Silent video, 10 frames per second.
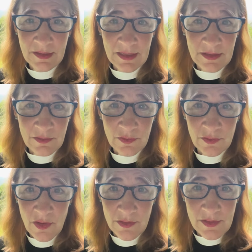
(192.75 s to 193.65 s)
and to
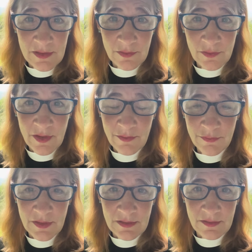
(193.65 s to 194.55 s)
slaughter it
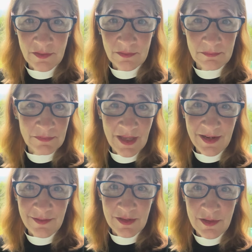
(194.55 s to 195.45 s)
yourself than to not
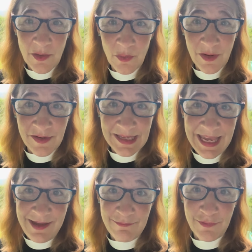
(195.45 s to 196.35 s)
even know where it
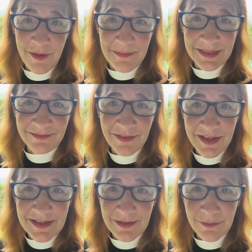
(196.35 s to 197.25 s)
came from and
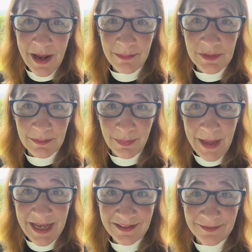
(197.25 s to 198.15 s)
find it wrapped and packed,